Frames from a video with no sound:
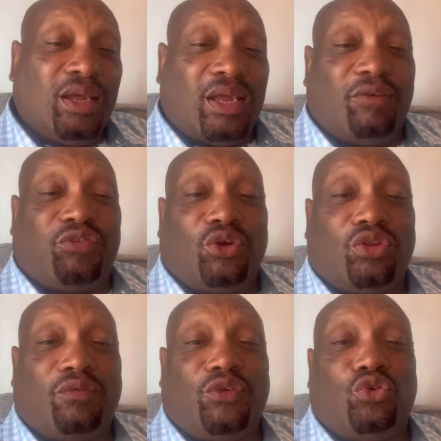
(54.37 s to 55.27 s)
And for
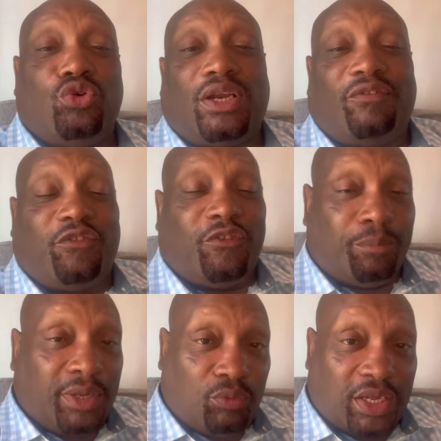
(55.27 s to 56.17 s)
those of you who are not
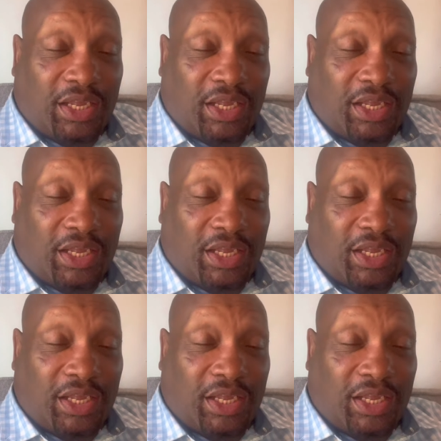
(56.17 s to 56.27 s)
familiar with